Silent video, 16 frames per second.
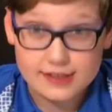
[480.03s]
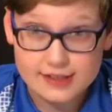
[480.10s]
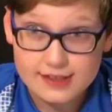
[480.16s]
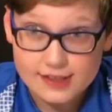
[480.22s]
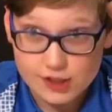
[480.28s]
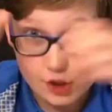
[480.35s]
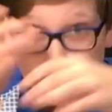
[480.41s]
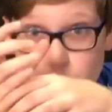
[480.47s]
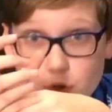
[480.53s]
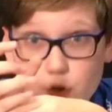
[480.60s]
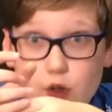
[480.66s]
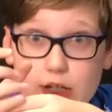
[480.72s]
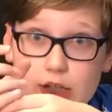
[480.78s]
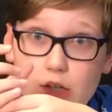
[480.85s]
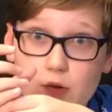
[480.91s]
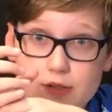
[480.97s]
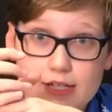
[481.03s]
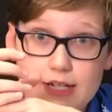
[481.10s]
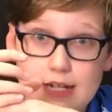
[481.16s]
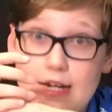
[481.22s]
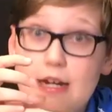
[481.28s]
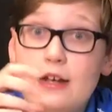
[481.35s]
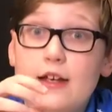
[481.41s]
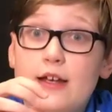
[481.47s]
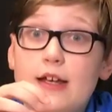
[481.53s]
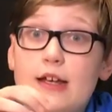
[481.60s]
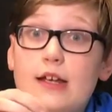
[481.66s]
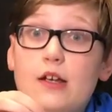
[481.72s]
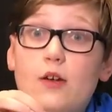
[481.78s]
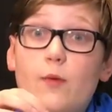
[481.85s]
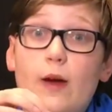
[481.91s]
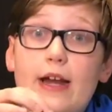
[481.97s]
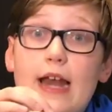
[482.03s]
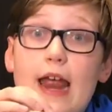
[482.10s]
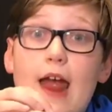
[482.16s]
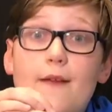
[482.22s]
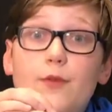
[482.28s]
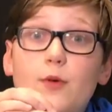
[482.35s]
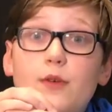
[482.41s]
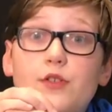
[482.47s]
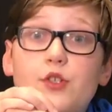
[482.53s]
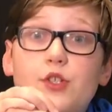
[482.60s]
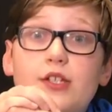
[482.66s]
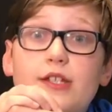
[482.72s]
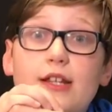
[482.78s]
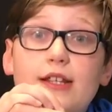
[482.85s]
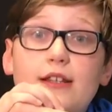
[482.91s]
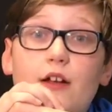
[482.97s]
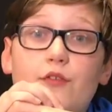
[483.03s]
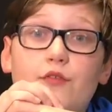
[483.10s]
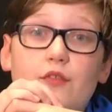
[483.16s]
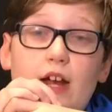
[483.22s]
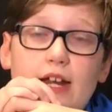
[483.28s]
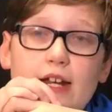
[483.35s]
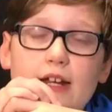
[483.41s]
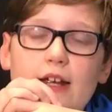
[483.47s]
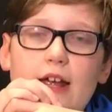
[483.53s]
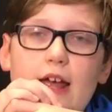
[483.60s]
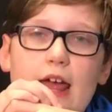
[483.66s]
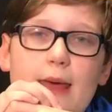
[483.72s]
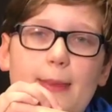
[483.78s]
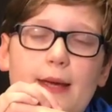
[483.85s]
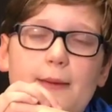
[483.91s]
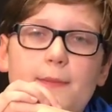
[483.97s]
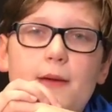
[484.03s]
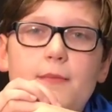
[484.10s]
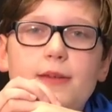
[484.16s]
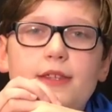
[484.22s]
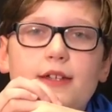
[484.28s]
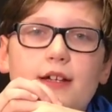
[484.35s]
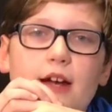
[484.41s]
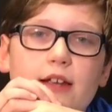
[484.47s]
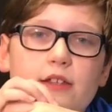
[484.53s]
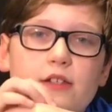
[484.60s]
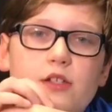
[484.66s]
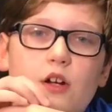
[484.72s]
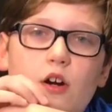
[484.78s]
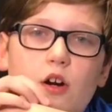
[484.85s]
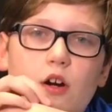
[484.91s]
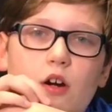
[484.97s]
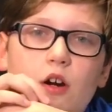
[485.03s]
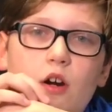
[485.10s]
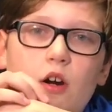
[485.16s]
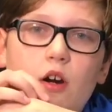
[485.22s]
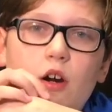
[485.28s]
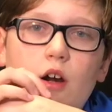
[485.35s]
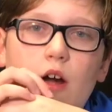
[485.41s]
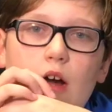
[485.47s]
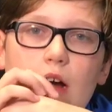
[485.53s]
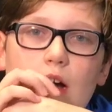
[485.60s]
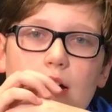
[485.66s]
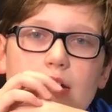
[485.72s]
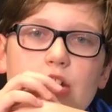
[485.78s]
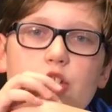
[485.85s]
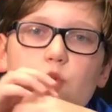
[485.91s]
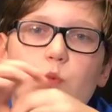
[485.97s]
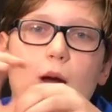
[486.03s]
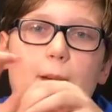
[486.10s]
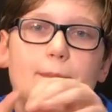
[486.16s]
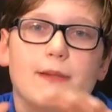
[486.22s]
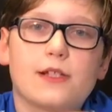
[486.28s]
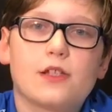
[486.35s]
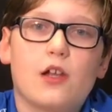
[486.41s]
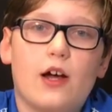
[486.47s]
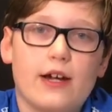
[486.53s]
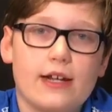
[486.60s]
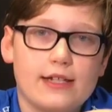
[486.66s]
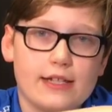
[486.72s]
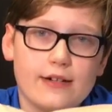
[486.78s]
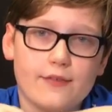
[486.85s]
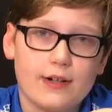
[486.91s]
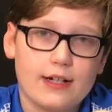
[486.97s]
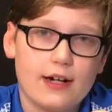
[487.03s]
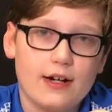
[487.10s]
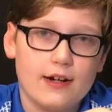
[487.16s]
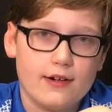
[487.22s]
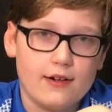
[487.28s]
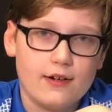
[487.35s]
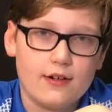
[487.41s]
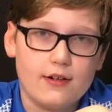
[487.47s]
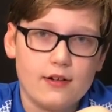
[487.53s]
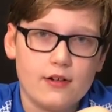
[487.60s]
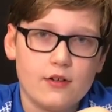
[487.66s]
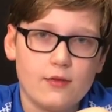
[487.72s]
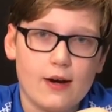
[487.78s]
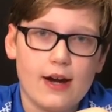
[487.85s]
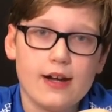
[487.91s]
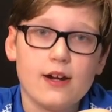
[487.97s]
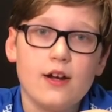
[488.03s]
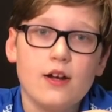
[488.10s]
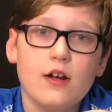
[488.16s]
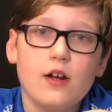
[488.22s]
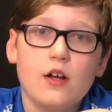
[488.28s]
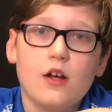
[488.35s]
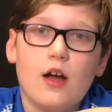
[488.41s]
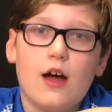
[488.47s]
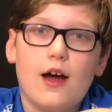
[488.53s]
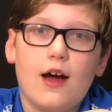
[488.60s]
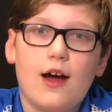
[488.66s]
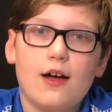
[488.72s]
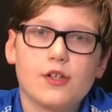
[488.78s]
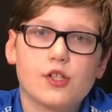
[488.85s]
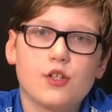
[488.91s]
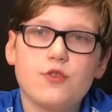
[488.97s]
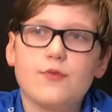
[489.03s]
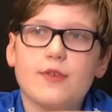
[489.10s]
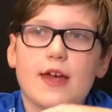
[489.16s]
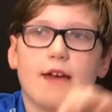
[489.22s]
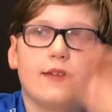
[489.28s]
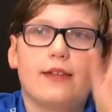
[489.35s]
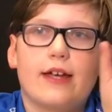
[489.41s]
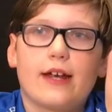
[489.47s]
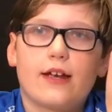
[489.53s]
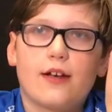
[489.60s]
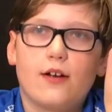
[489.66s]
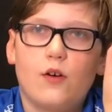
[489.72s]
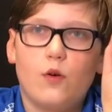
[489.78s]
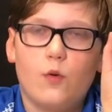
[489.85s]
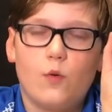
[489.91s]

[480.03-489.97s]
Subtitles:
the zone's already closed in, right? Everyone's just sitting there fighting, and like maybe the guns are, each weapon slot is a different gun, right? So you get like,